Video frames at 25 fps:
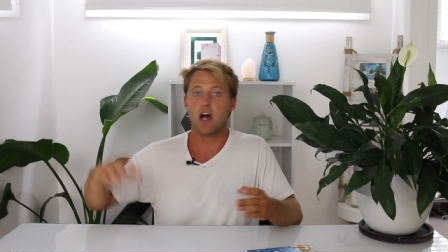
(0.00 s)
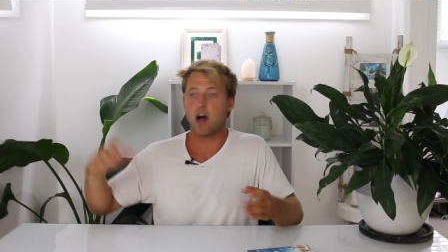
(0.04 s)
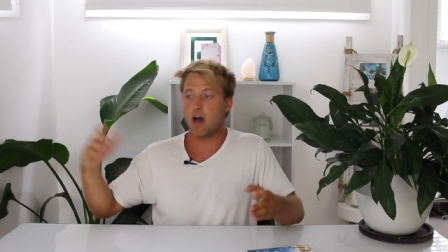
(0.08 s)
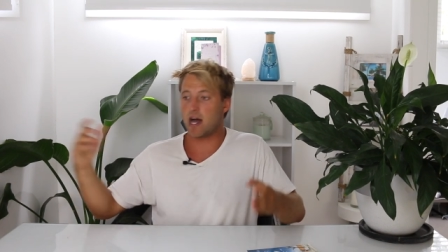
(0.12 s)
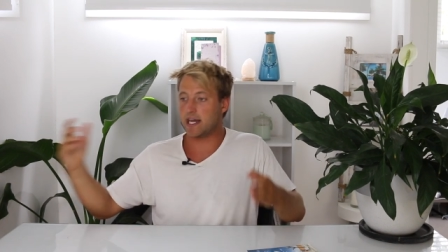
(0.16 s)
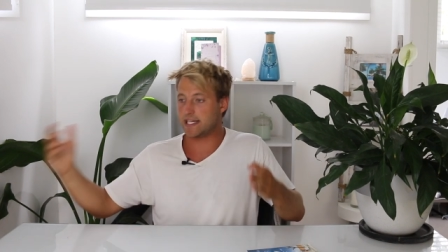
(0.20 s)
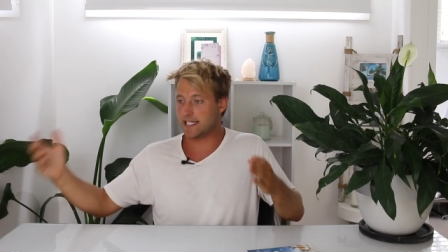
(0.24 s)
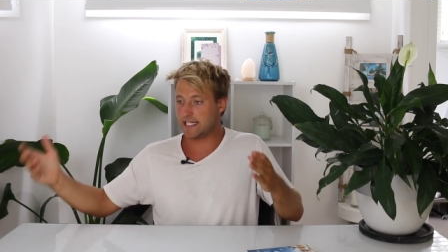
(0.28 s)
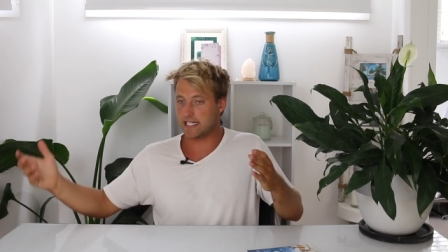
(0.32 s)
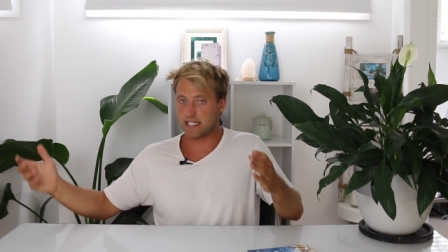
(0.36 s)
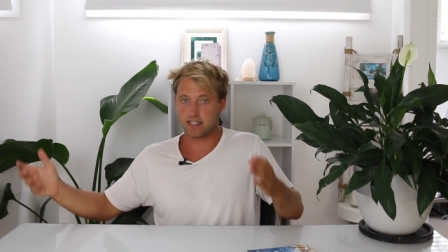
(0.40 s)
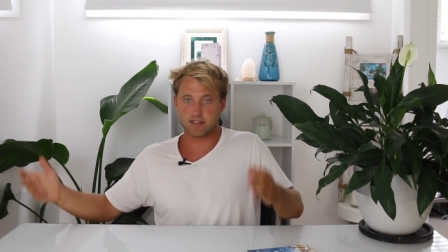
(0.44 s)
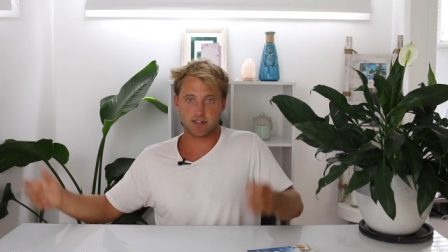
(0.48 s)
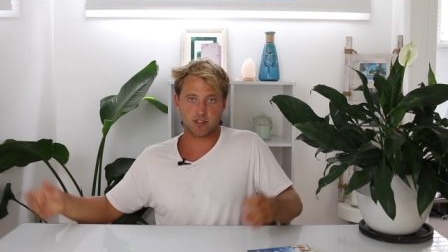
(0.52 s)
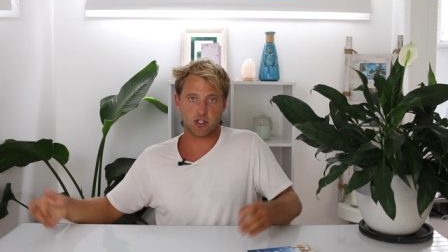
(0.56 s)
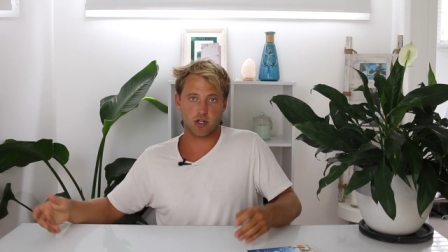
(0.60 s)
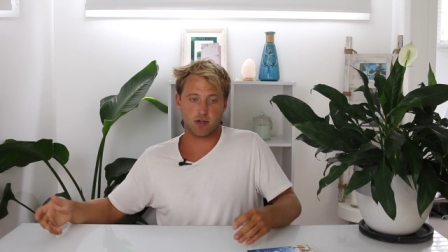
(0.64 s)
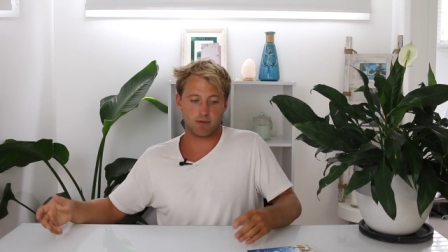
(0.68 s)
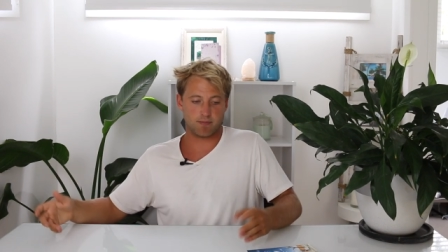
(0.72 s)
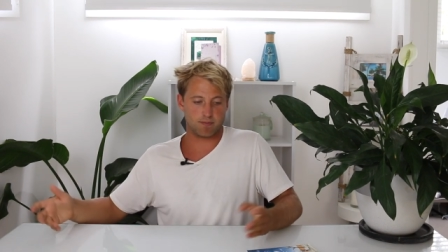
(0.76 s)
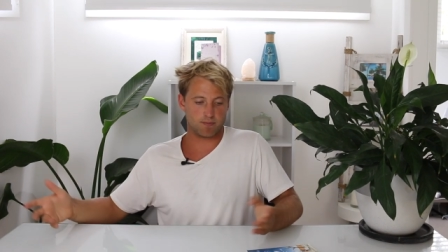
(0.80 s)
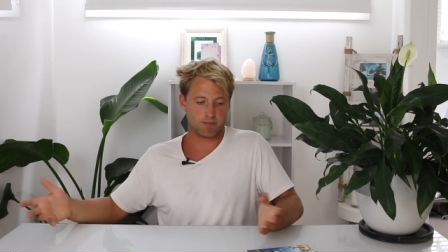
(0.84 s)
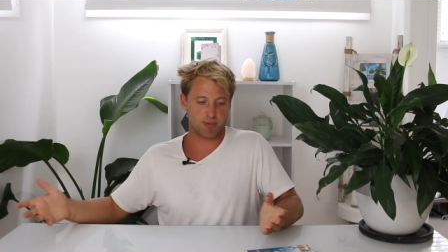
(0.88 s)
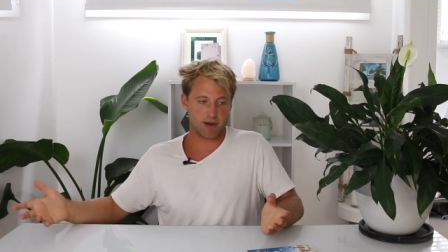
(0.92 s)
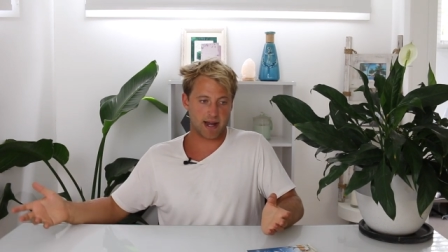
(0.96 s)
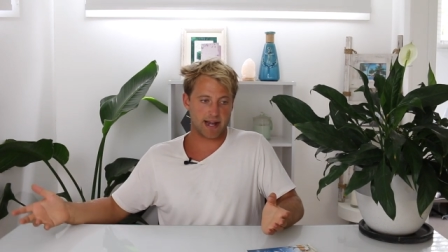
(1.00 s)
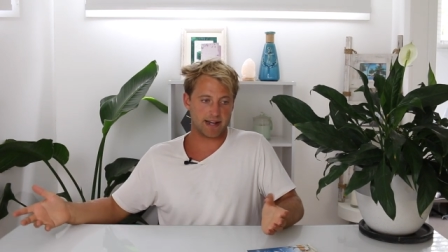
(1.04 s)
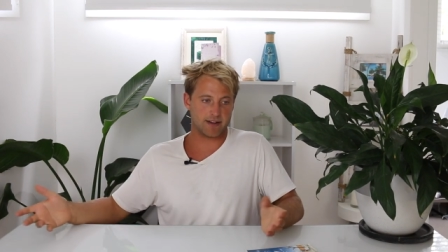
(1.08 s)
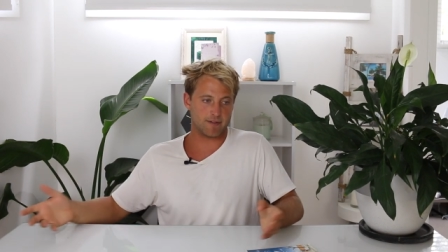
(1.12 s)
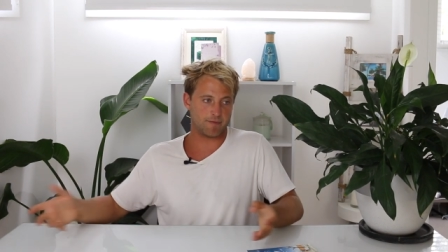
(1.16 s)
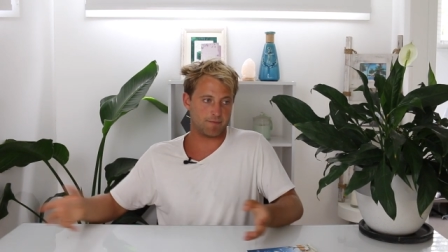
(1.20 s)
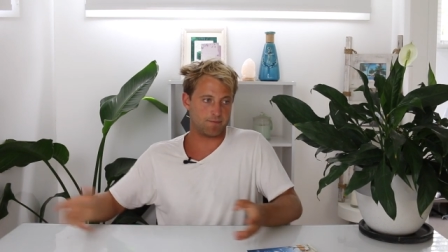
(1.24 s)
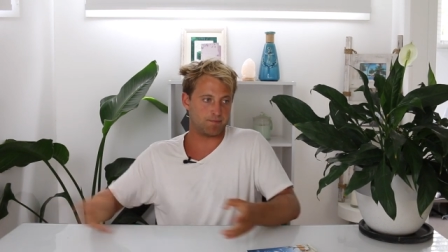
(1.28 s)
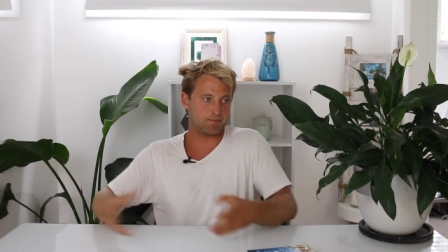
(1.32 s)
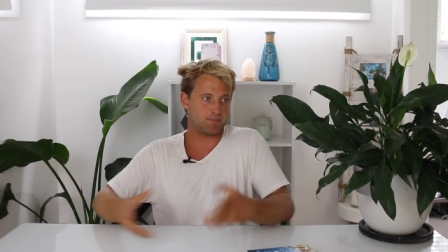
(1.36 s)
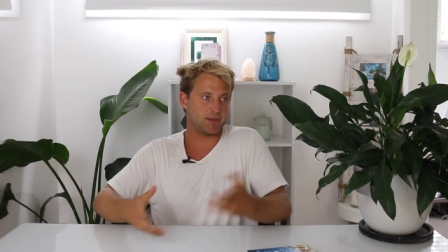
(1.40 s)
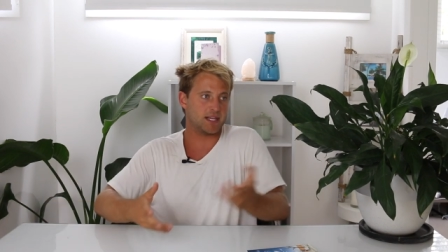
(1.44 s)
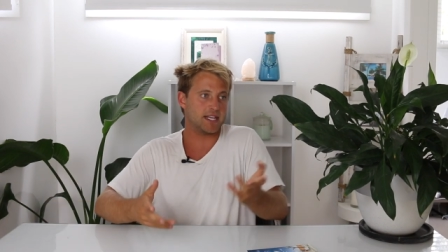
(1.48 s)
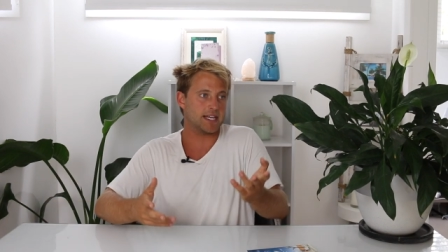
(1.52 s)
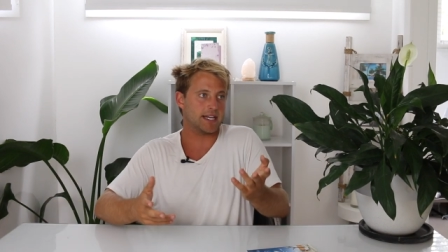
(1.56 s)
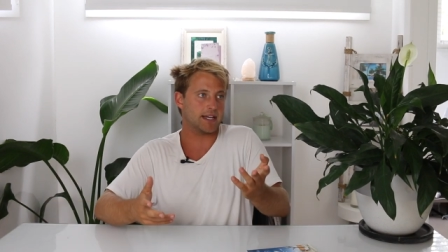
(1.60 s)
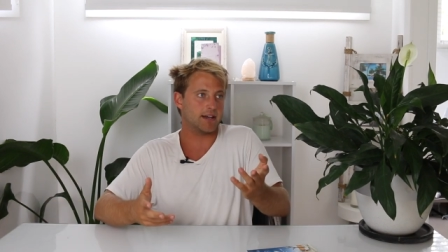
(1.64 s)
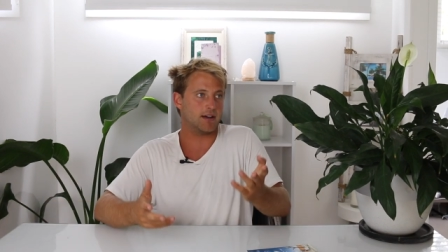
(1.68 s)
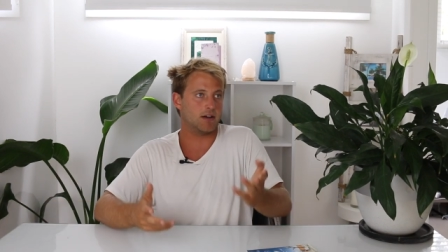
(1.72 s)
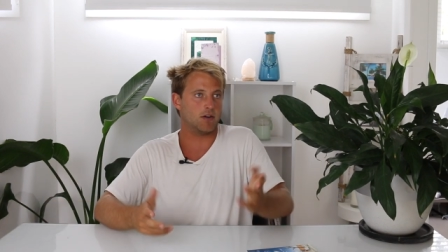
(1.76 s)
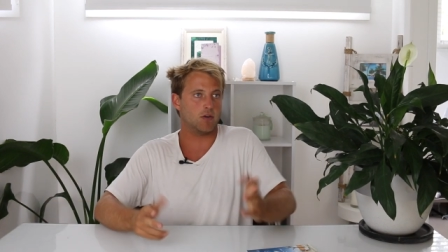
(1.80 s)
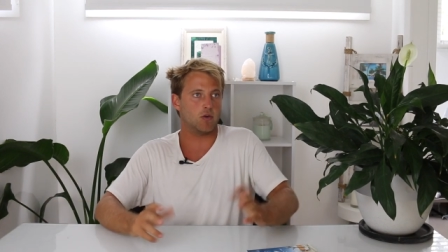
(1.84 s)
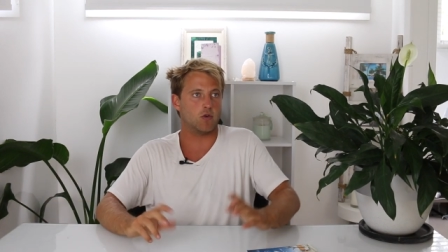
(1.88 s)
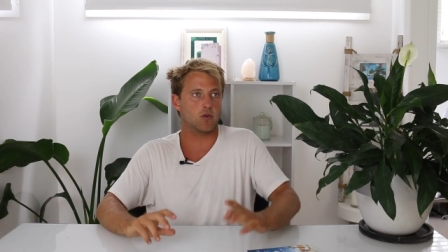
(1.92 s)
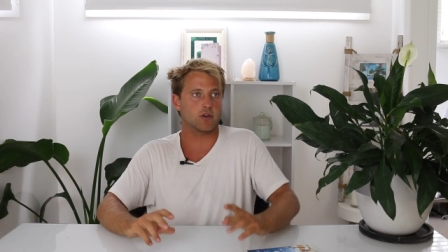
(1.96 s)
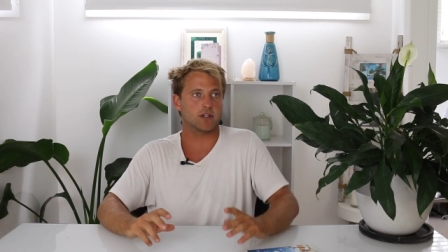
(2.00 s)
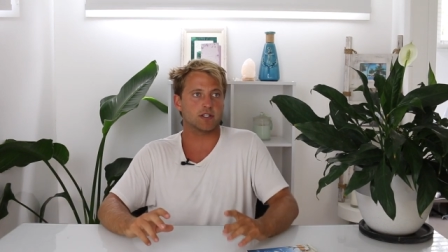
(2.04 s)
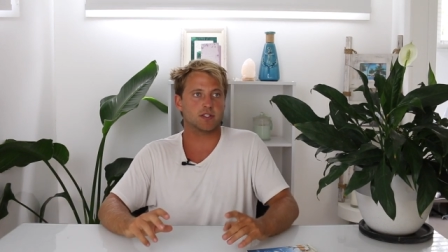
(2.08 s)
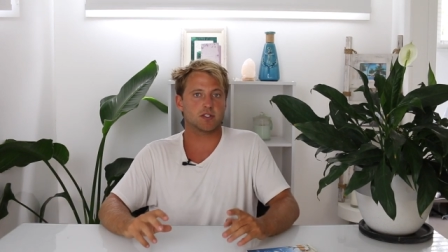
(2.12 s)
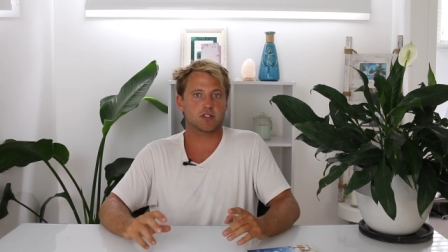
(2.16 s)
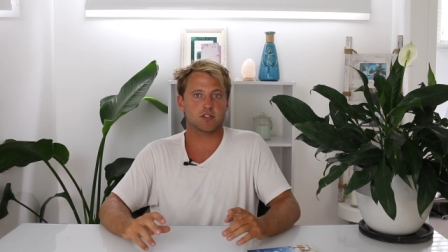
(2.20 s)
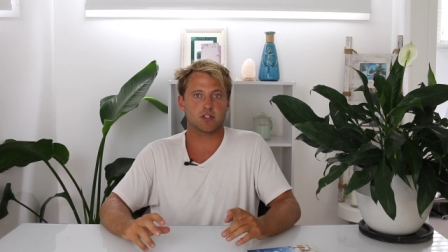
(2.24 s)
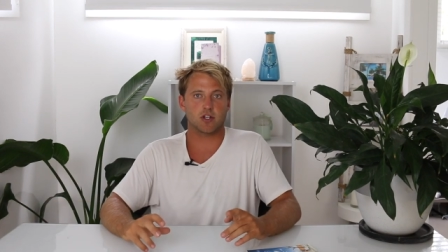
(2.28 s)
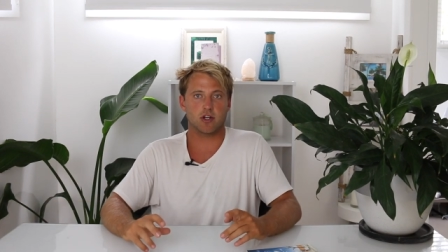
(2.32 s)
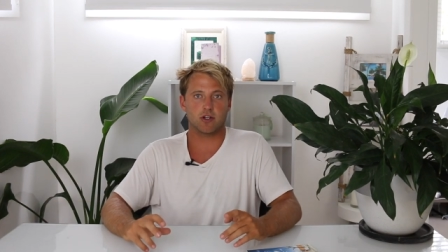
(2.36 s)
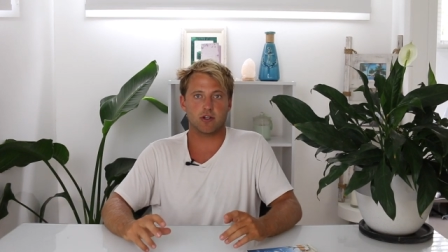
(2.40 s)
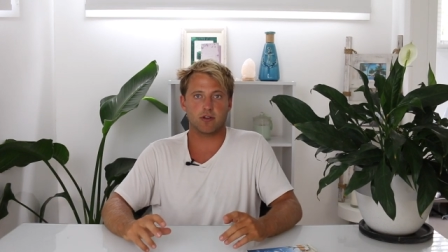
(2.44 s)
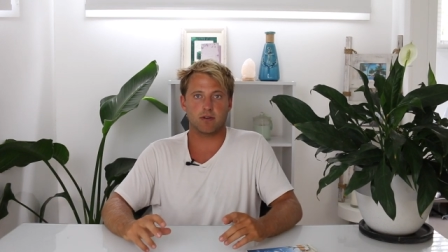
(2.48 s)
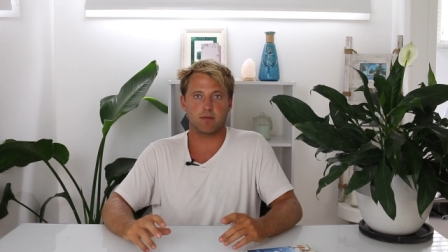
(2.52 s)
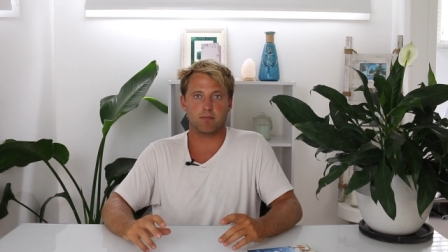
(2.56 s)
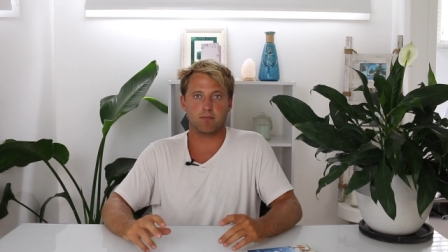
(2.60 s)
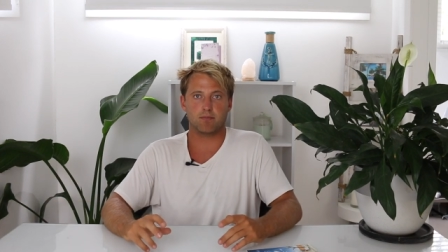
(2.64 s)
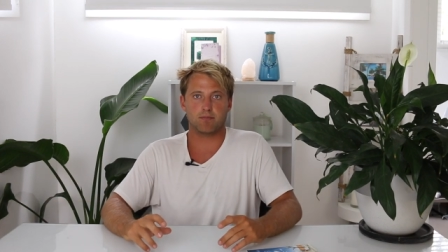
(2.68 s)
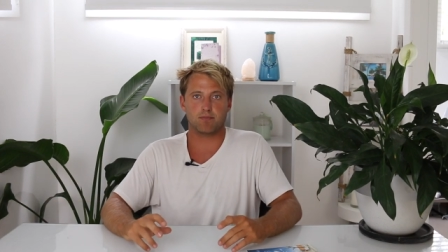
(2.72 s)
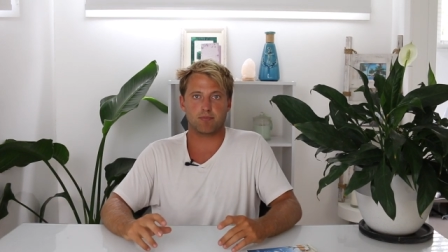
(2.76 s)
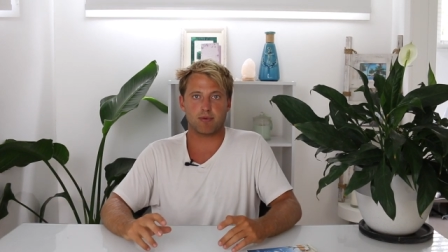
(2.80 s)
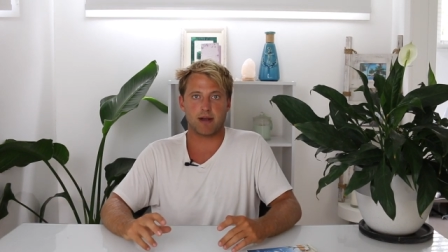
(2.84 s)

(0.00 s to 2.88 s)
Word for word: that is a certain brand of beer or a certain